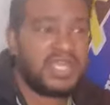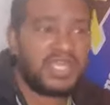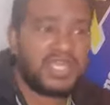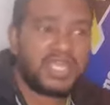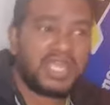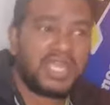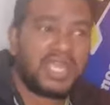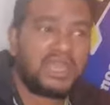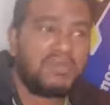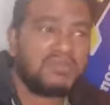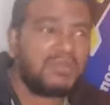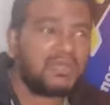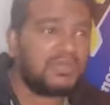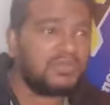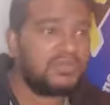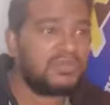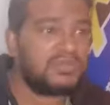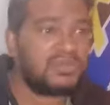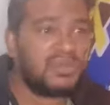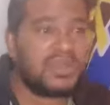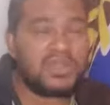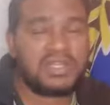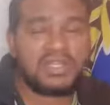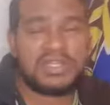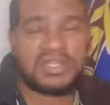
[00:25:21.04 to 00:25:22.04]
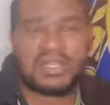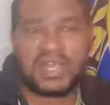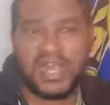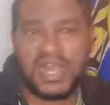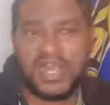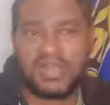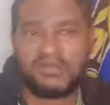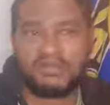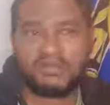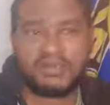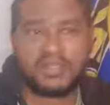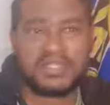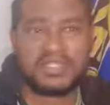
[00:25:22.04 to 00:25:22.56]
Came in with all the
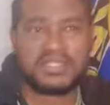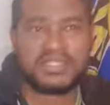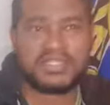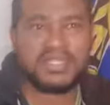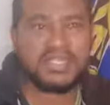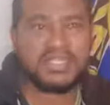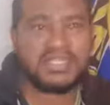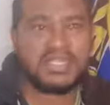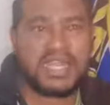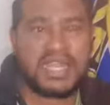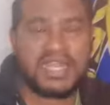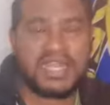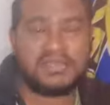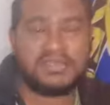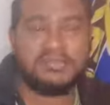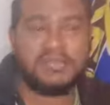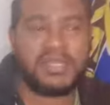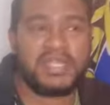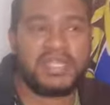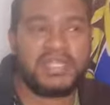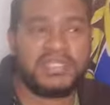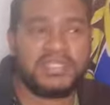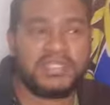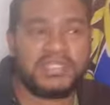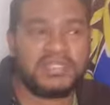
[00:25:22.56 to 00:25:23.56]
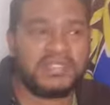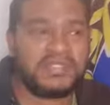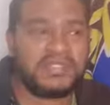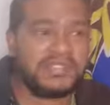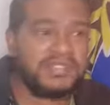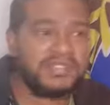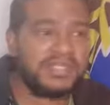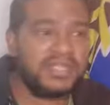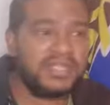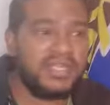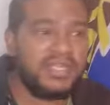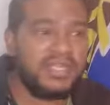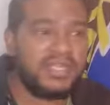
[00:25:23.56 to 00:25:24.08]
right bits in the right
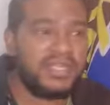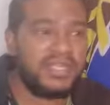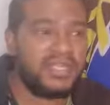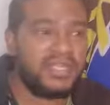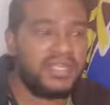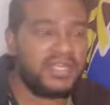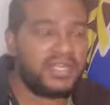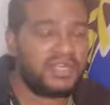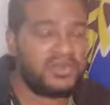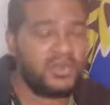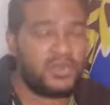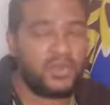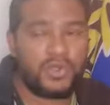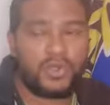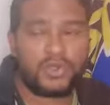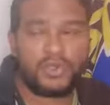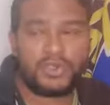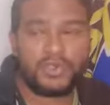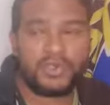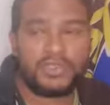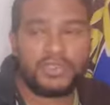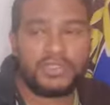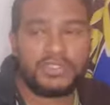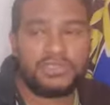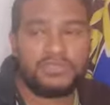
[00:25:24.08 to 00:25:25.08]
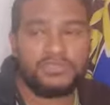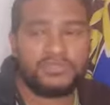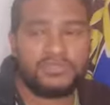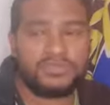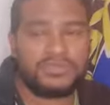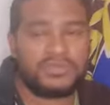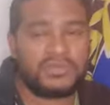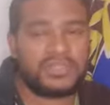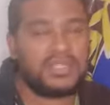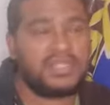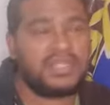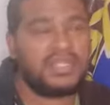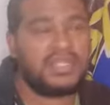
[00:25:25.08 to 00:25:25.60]
places. It looked good.
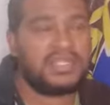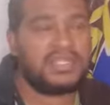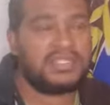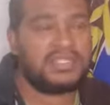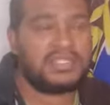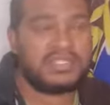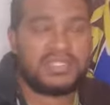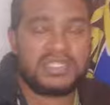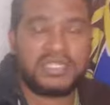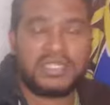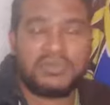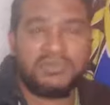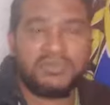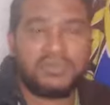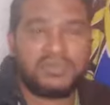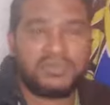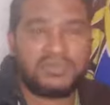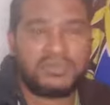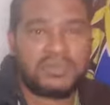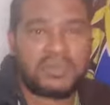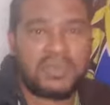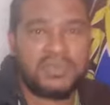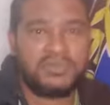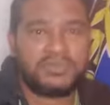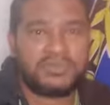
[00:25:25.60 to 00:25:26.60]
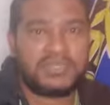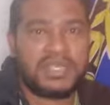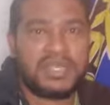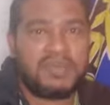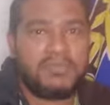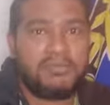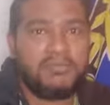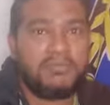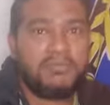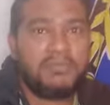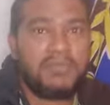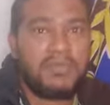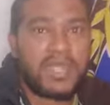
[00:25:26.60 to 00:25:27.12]
It still performs
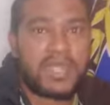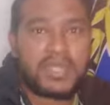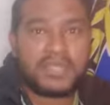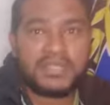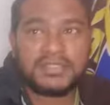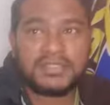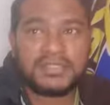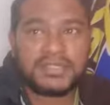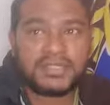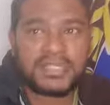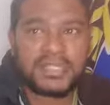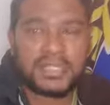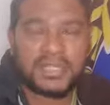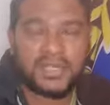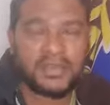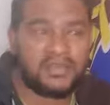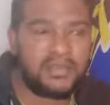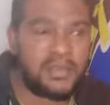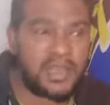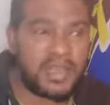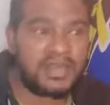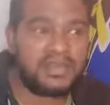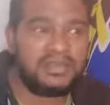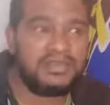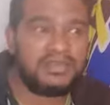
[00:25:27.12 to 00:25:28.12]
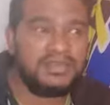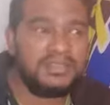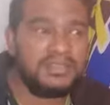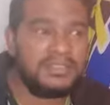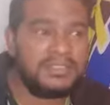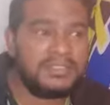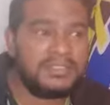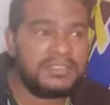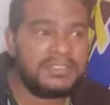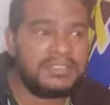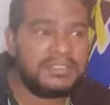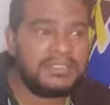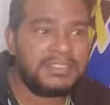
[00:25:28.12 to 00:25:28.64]
amazingly well.
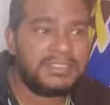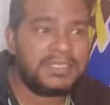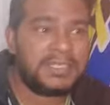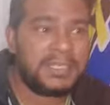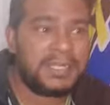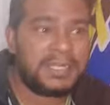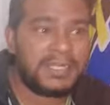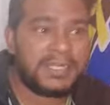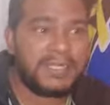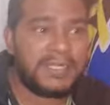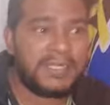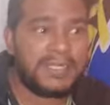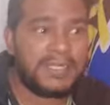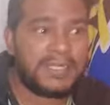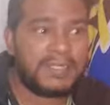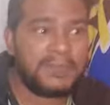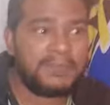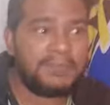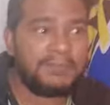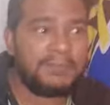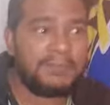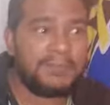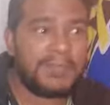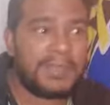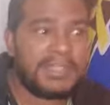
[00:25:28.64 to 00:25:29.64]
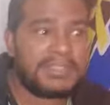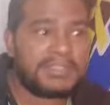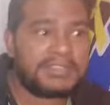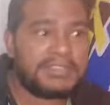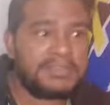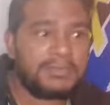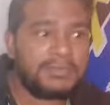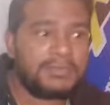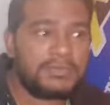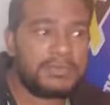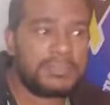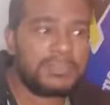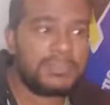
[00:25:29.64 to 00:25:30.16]

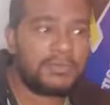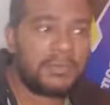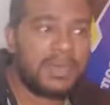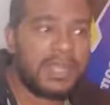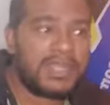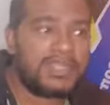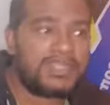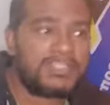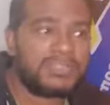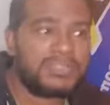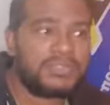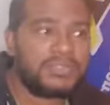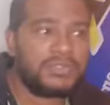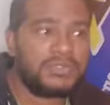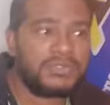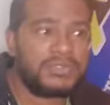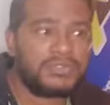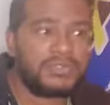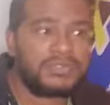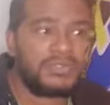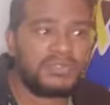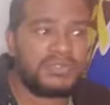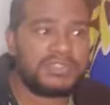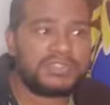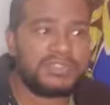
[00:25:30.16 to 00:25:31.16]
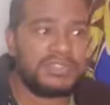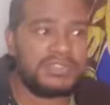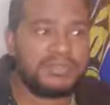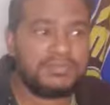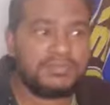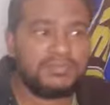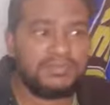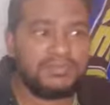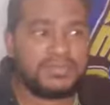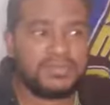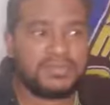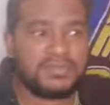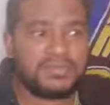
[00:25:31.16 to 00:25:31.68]
But with the
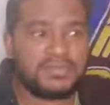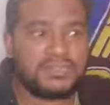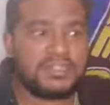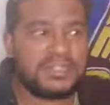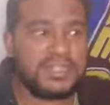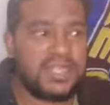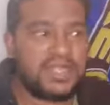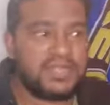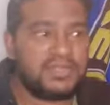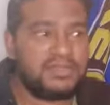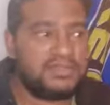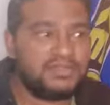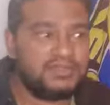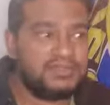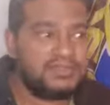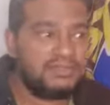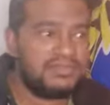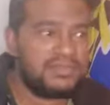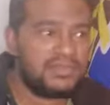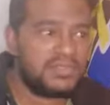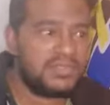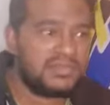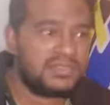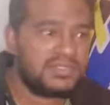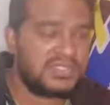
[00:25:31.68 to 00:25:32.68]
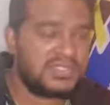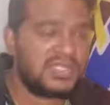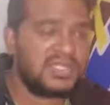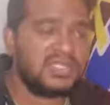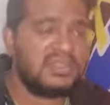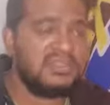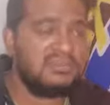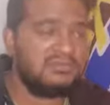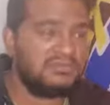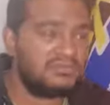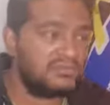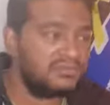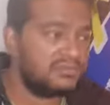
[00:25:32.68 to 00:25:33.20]
YD2Z or Z,